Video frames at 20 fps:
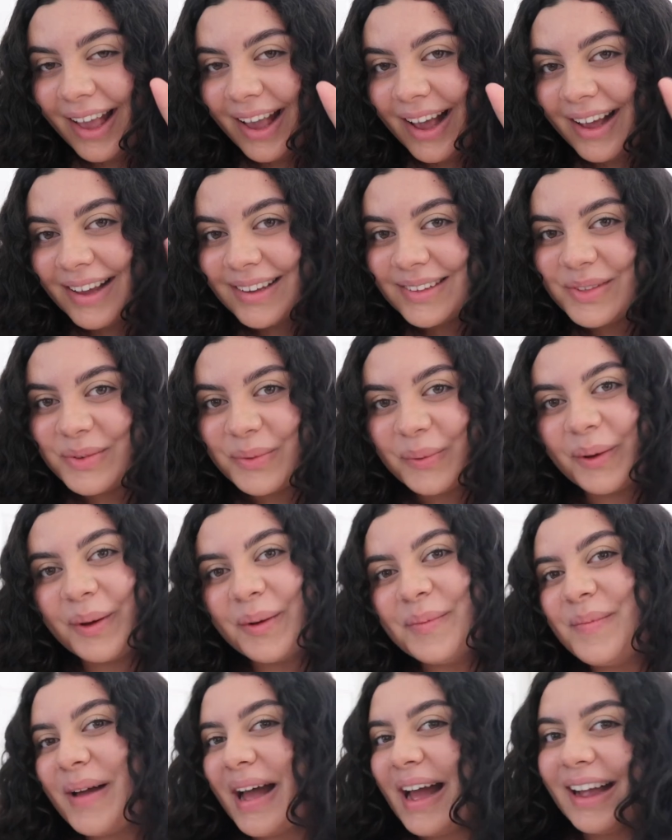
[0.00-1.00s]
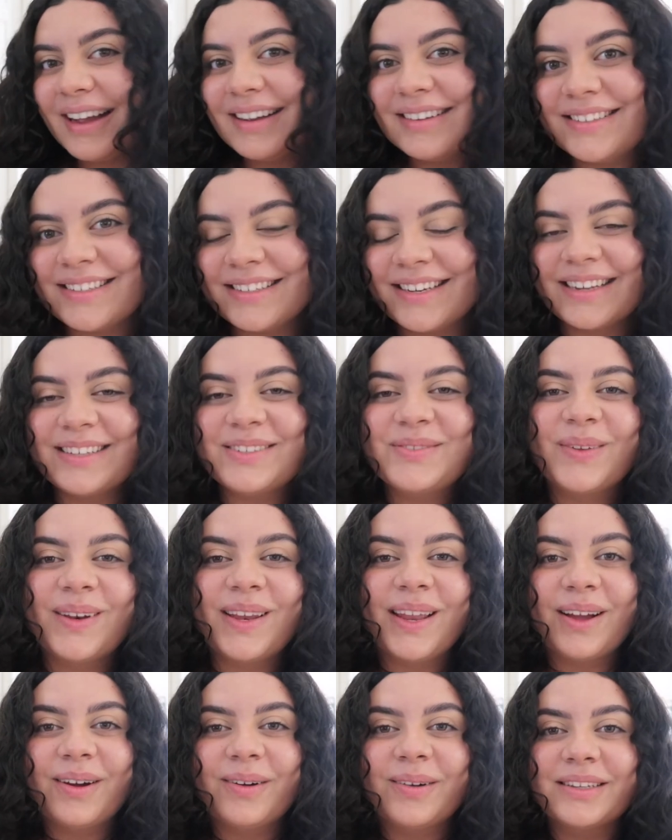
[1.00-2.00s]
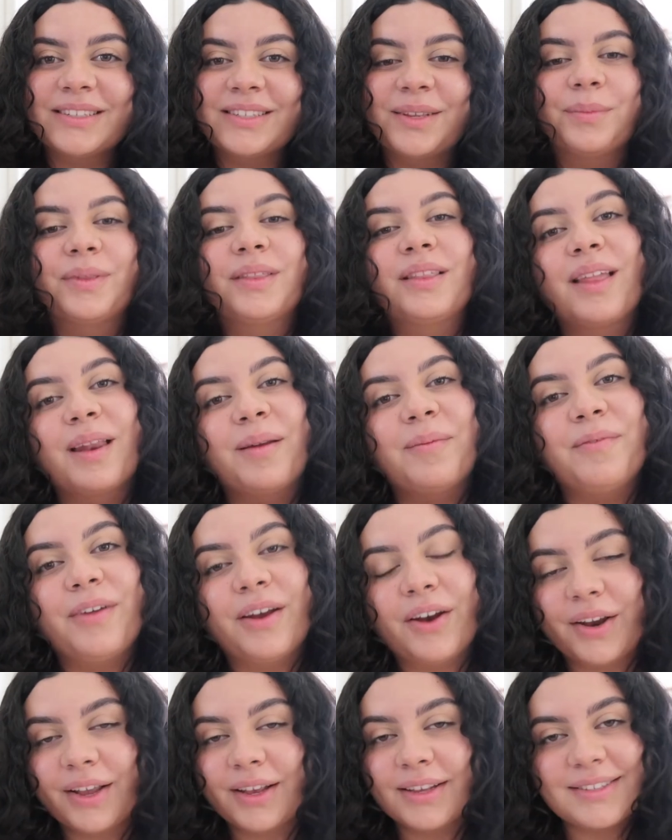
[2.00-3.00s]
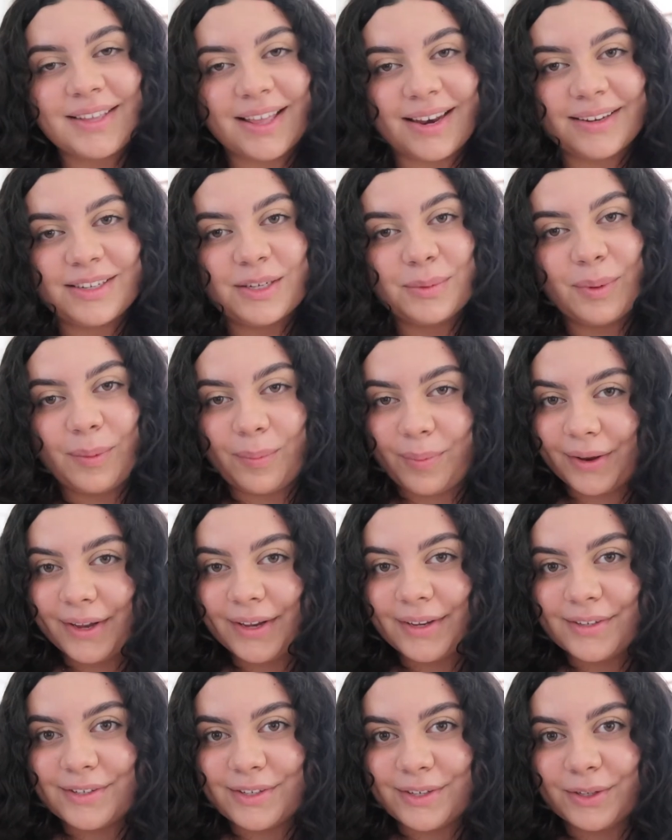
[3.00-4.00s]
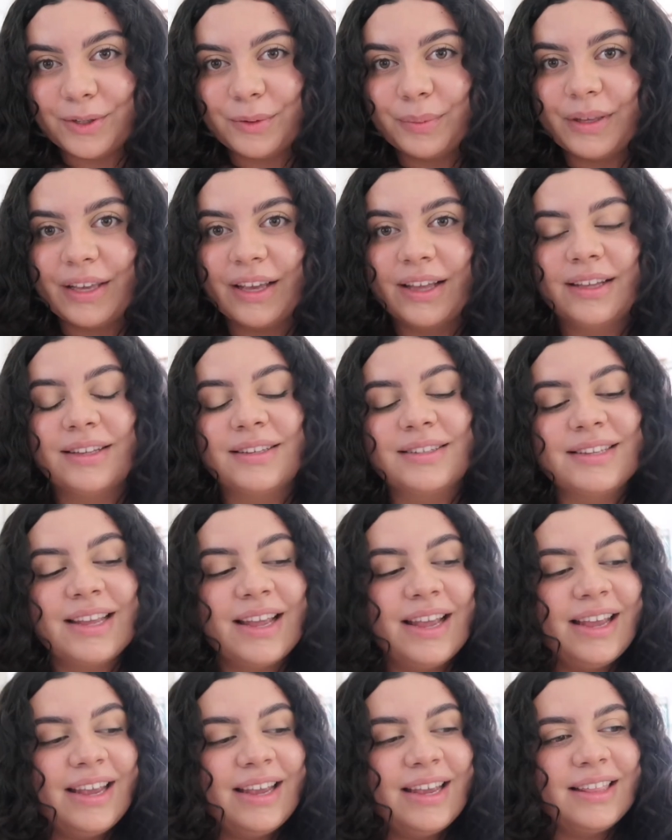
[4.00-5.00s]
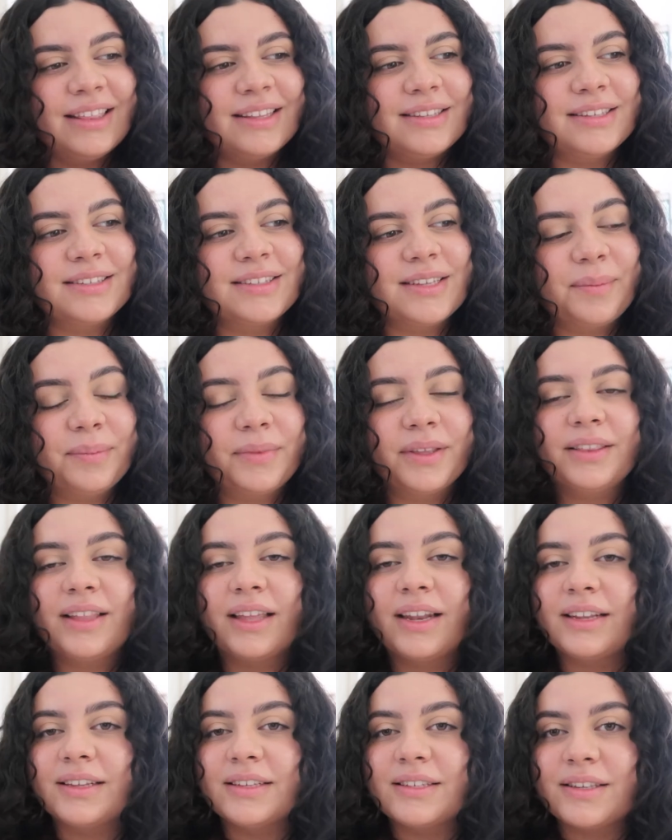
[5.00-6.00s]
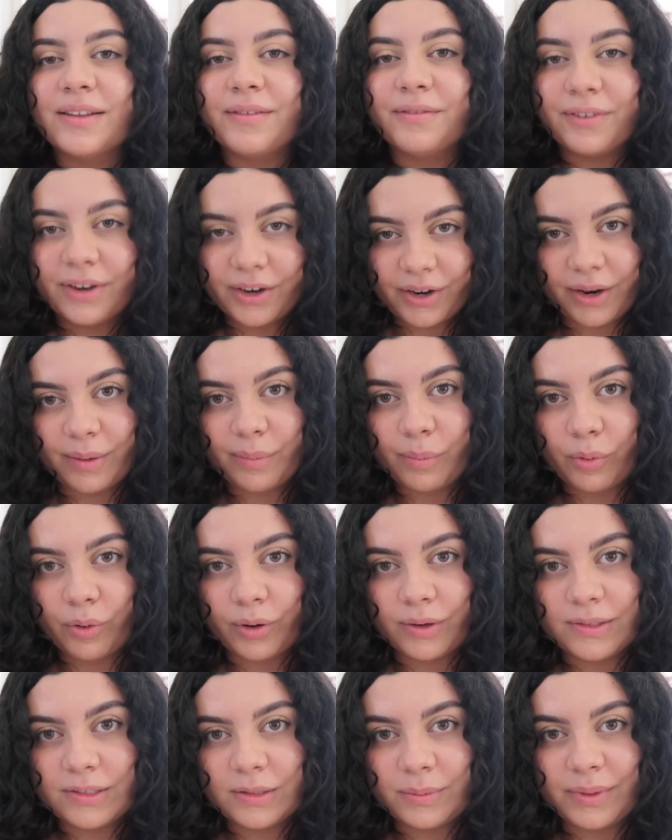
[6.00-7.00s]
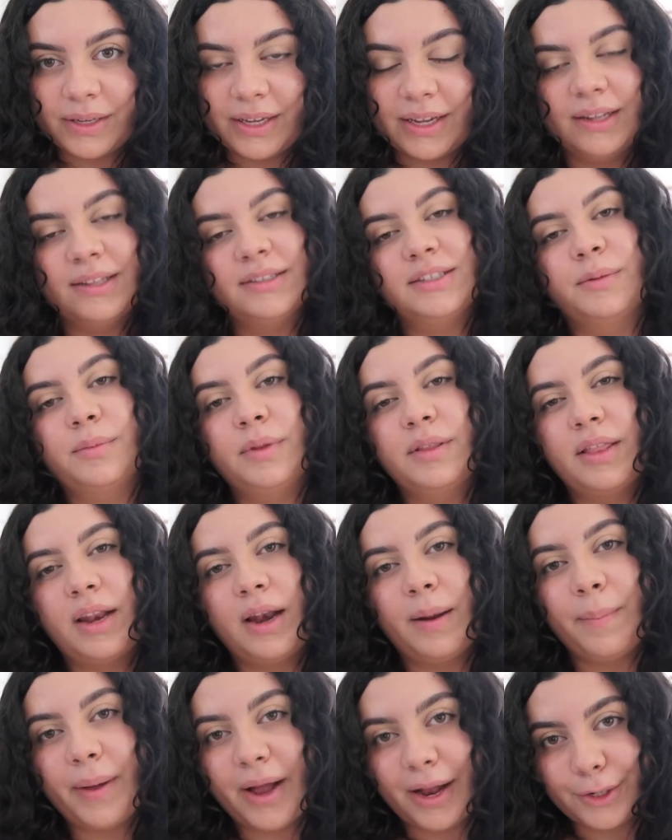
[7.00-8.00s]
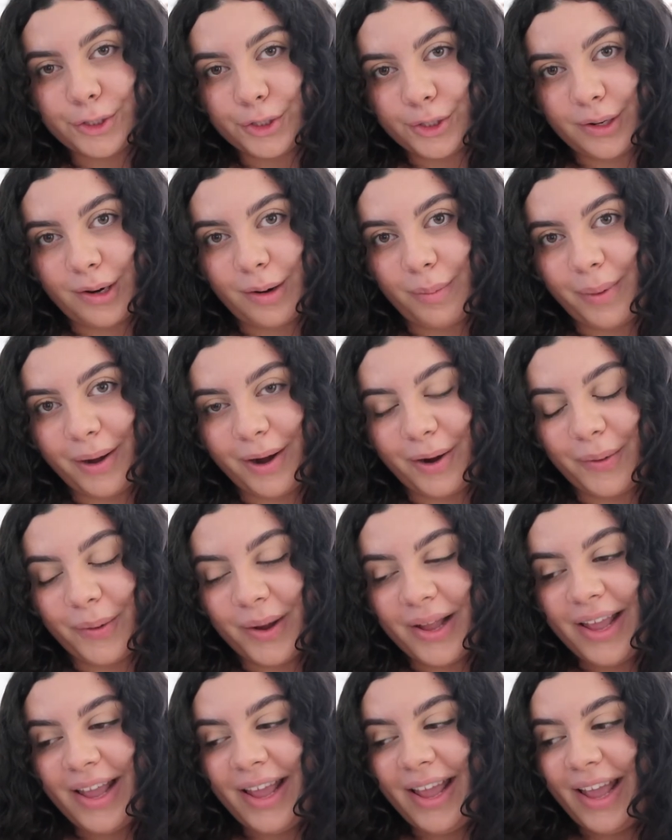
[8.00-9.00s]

Hey guys, welcome back. Today's video is something that I'm very excited to be bringing to you because this is something that is very important to me and something that I'm passionate about.